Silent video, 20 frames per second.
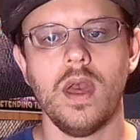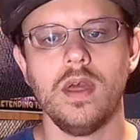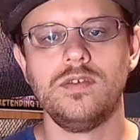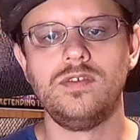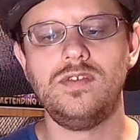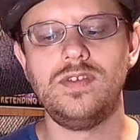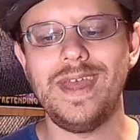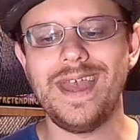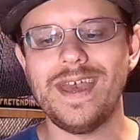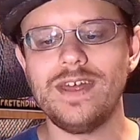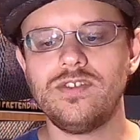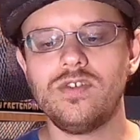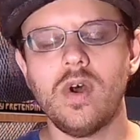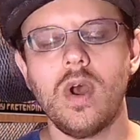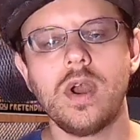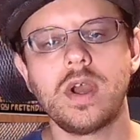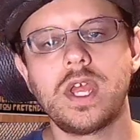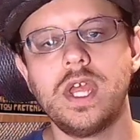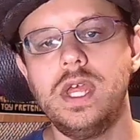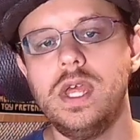
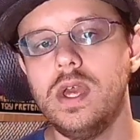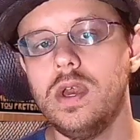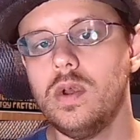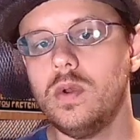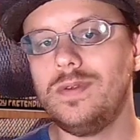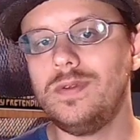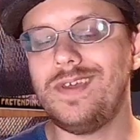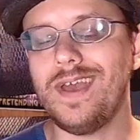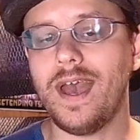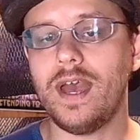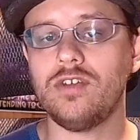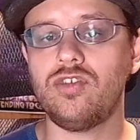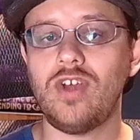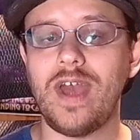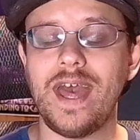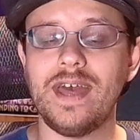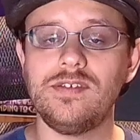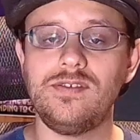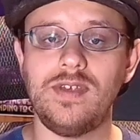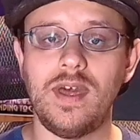
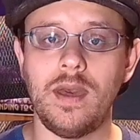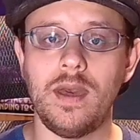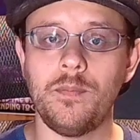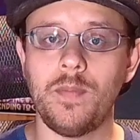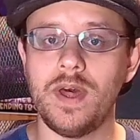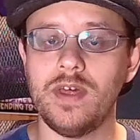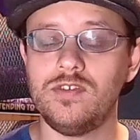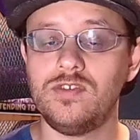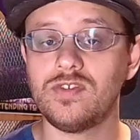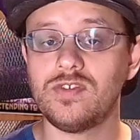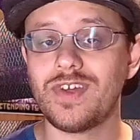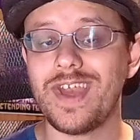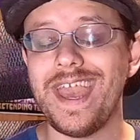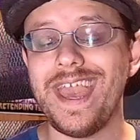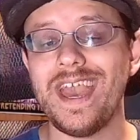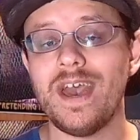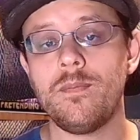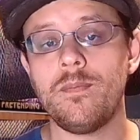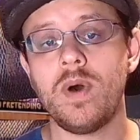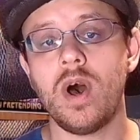CSRQ-SM
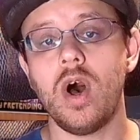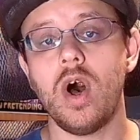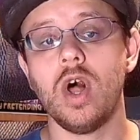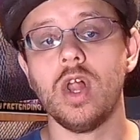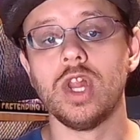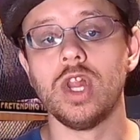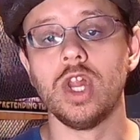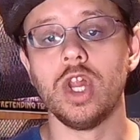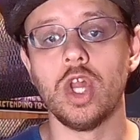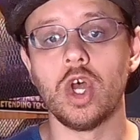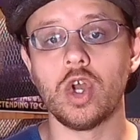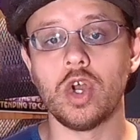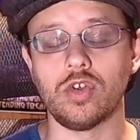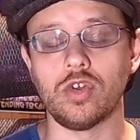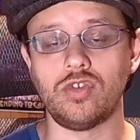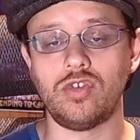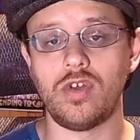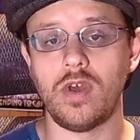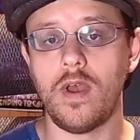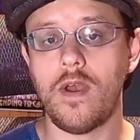scam
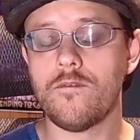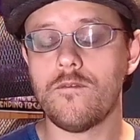alert.